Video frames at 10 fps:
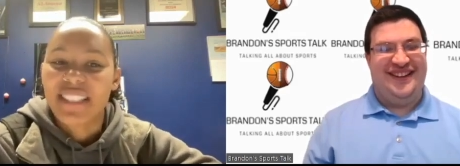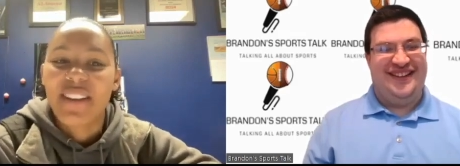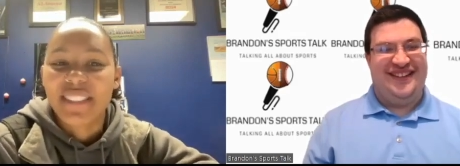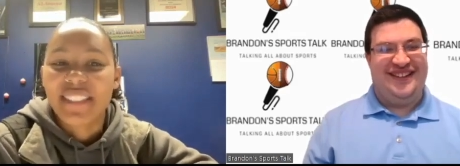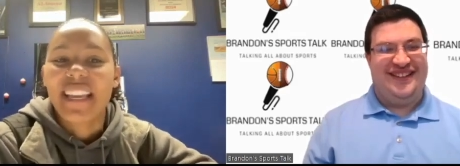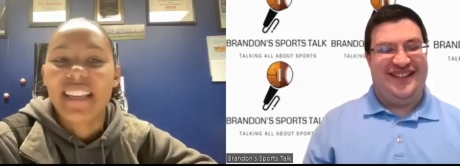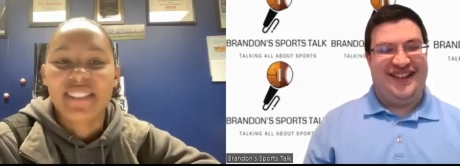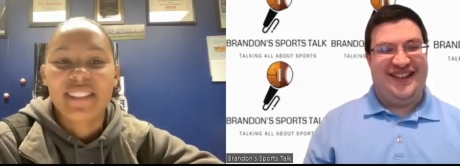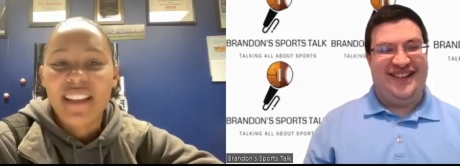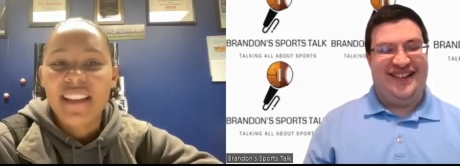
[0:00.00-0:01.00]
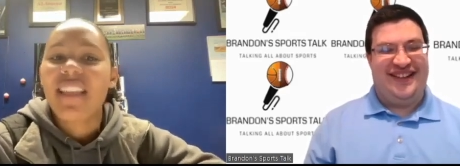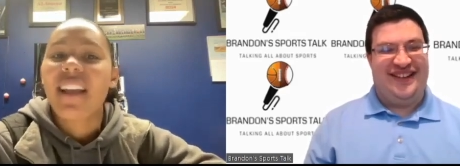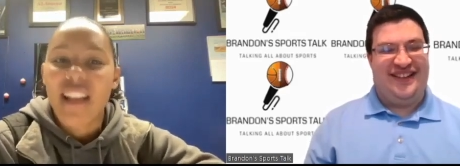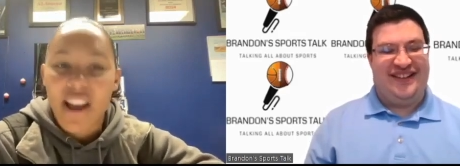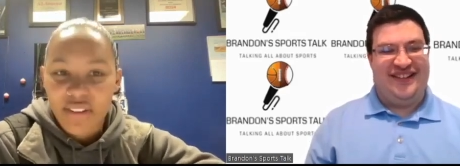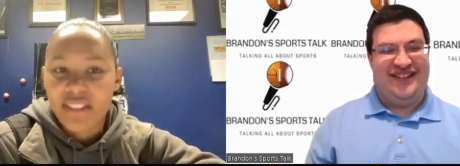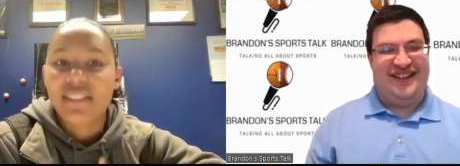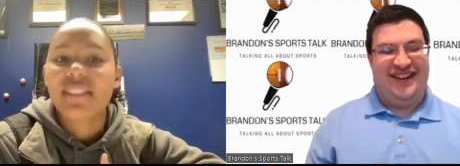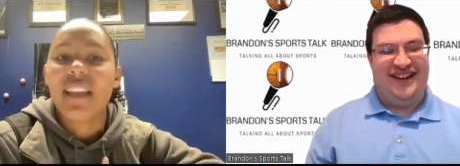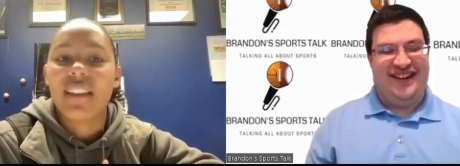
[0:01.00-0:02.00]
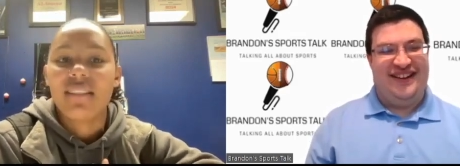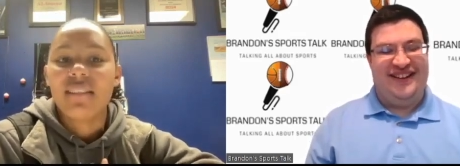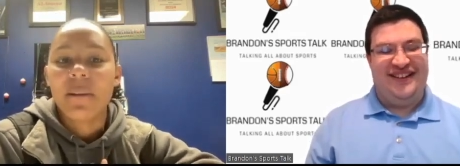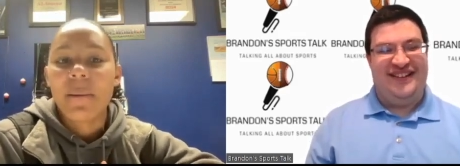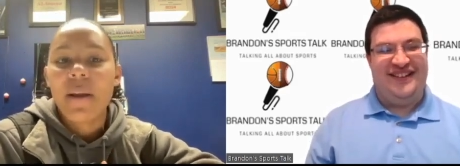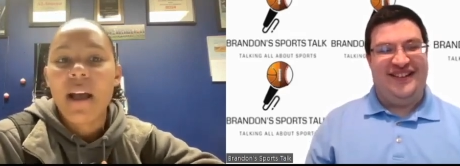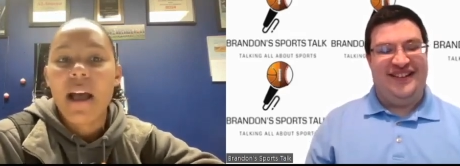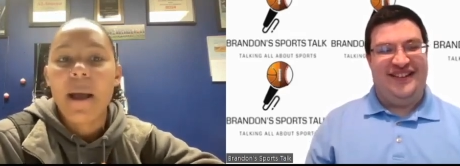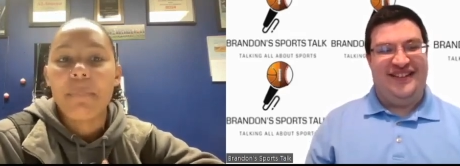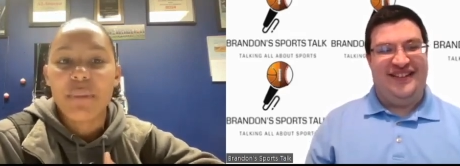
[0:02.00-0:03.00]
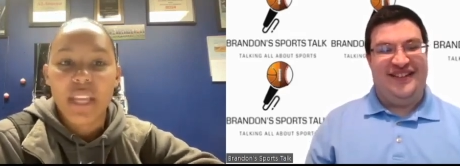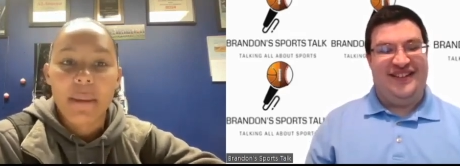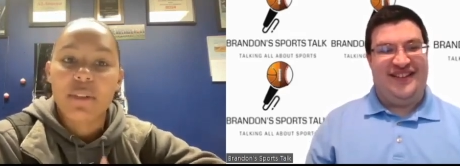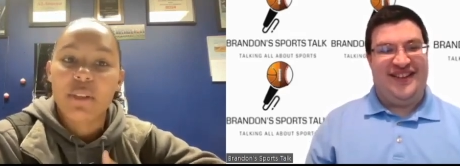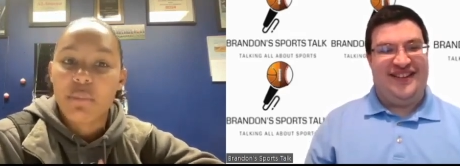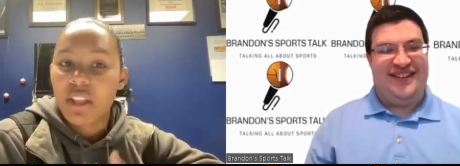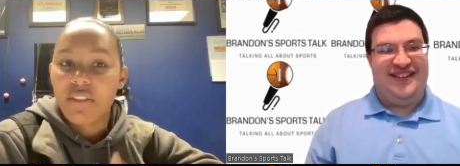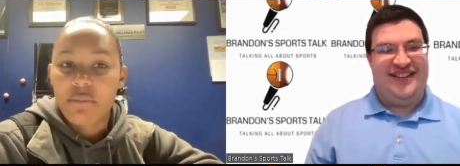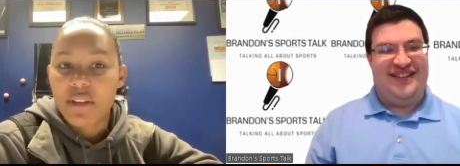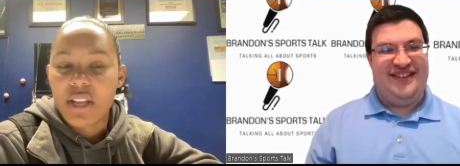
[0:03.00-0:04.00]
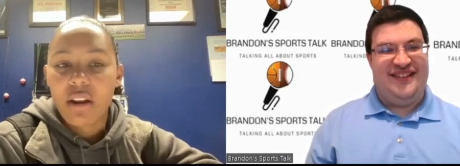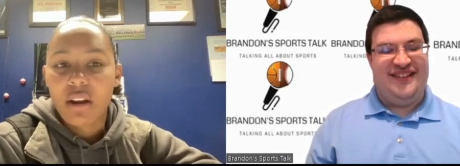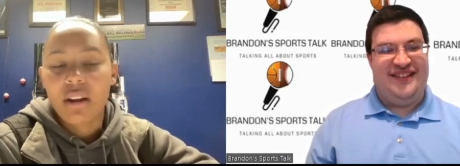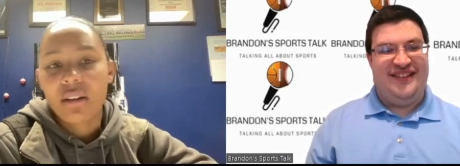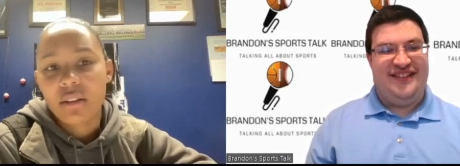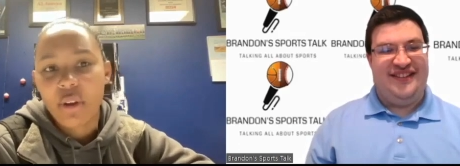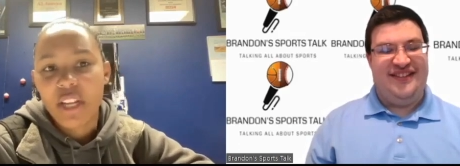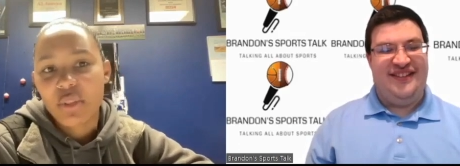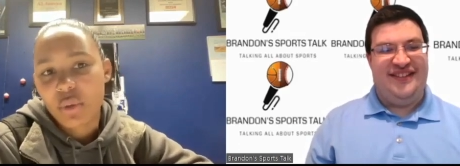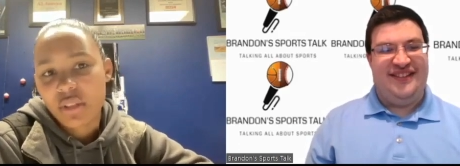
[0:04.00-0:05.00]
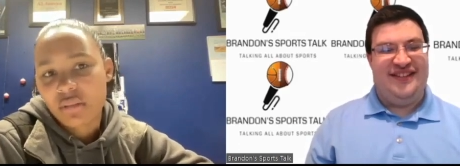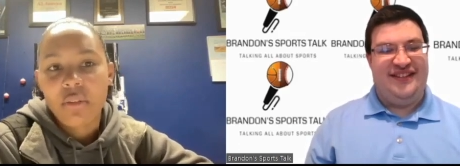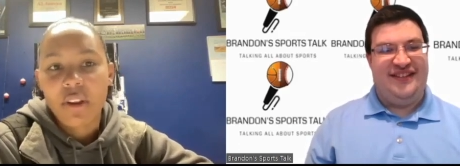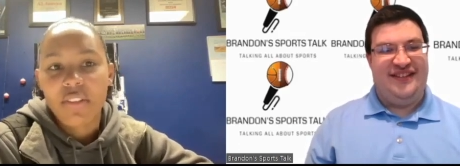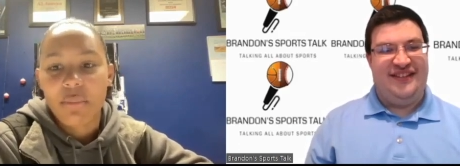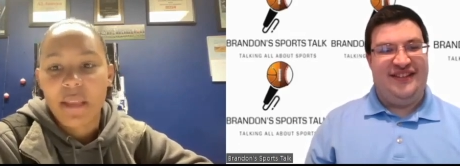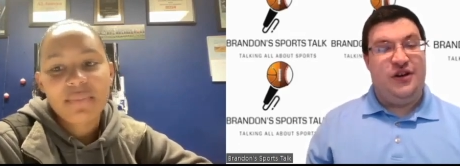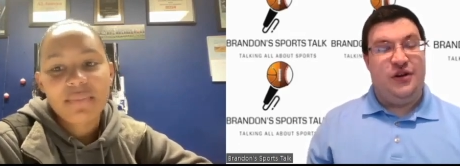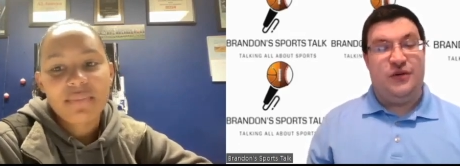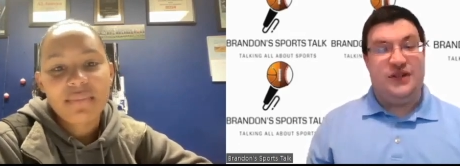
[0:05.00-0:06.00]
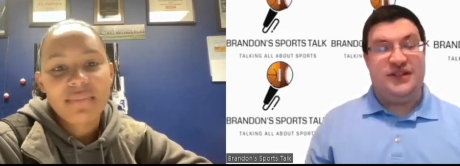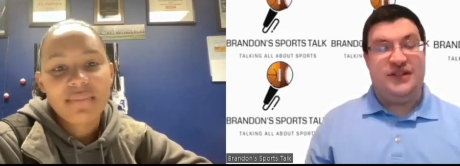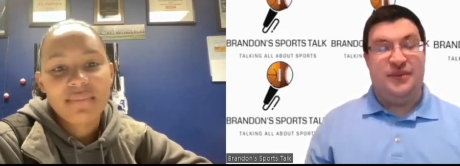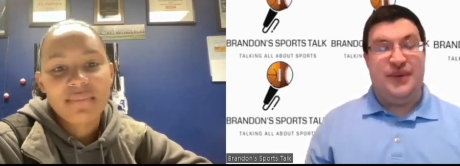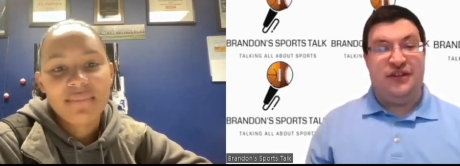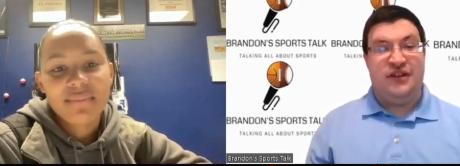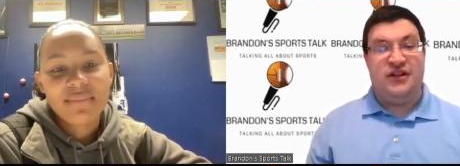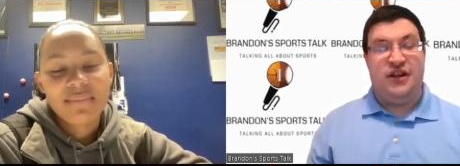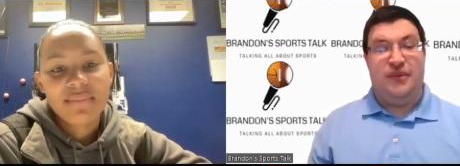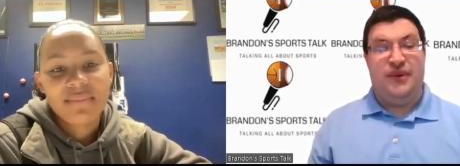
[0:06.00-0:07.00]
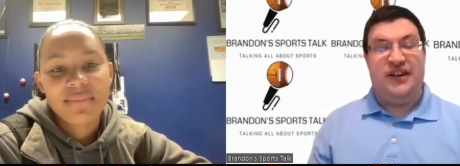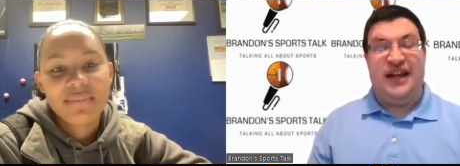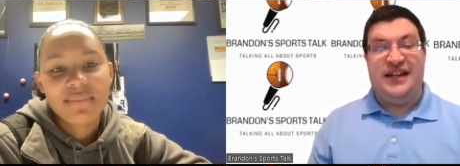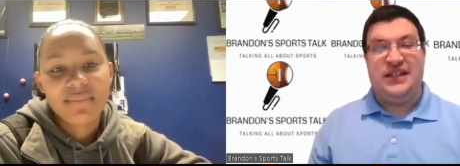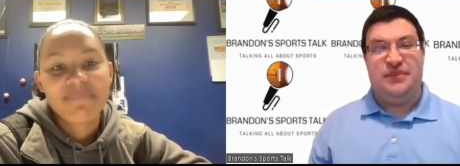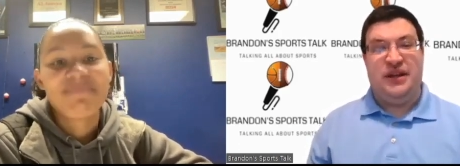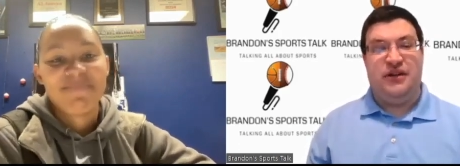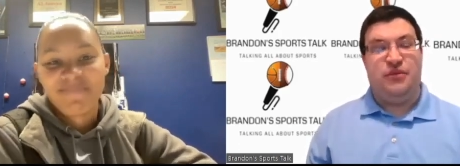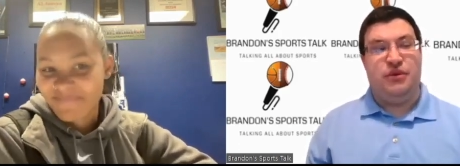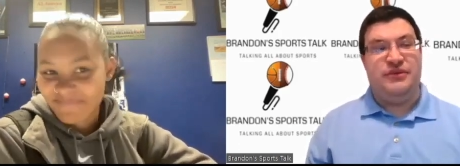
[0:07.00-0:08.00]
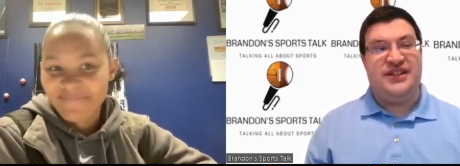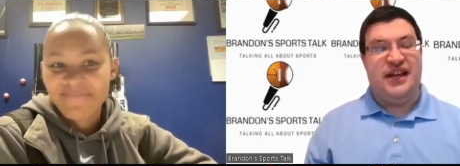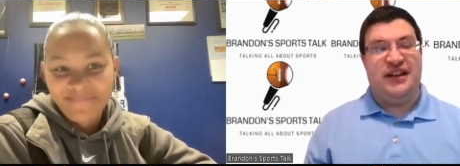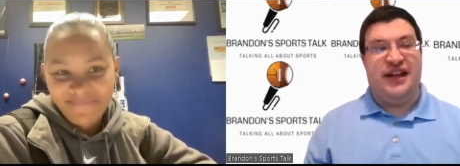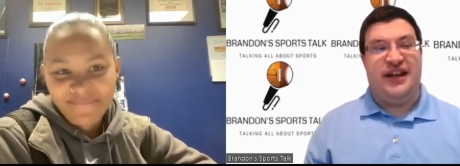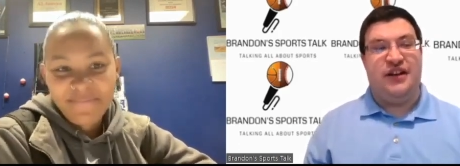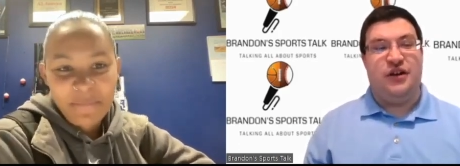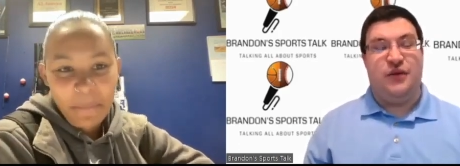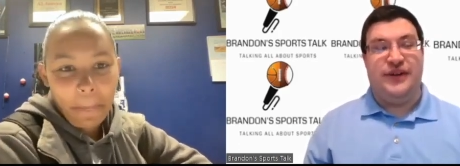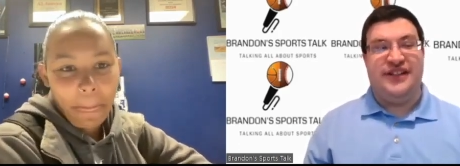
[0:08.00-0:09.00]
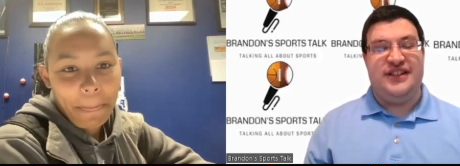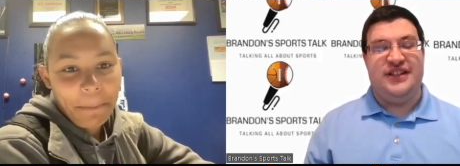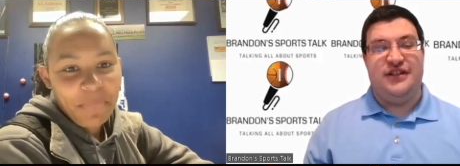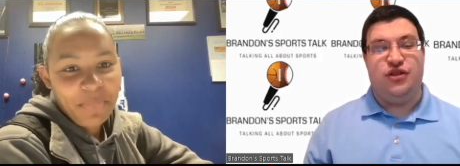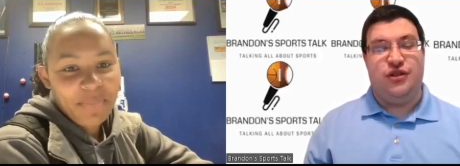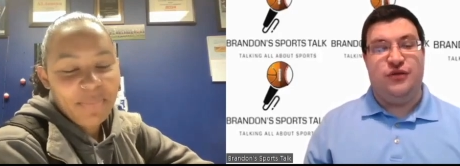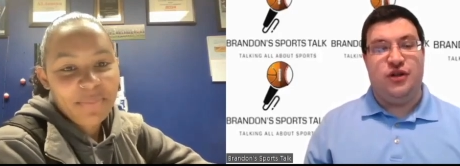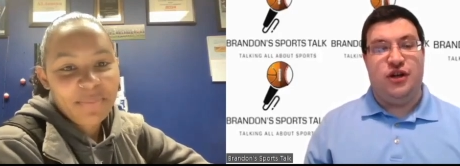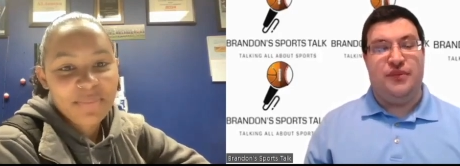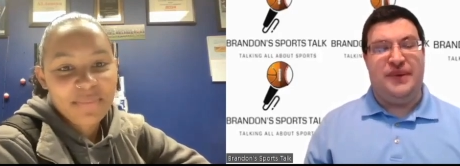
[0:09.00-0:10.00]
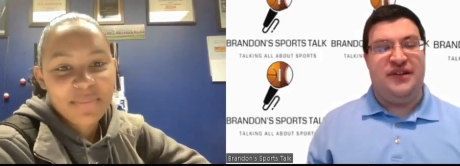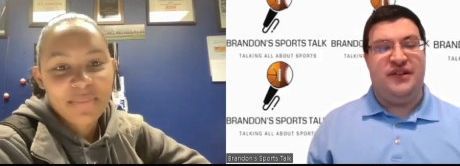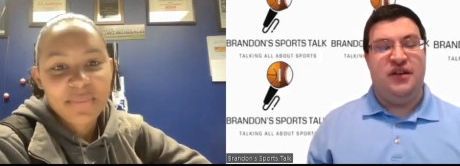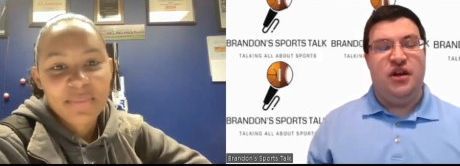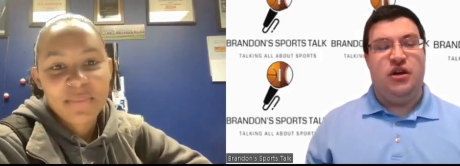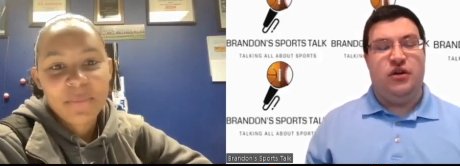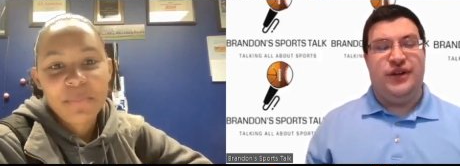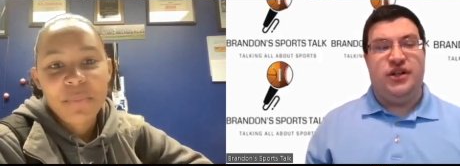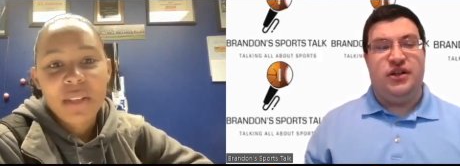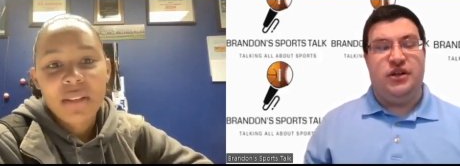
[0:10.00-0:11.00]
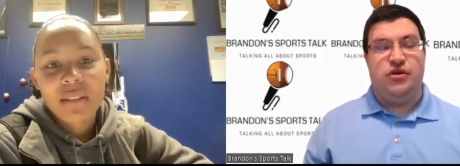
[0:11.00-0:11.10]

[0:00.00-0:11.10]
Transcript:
Speaker 1: I would say is that confidence and being able to be there for my younger grades was great for me.
Speaker 2: Of course, about the tournaments, as a player, what was that like going to the two tournaments, going to the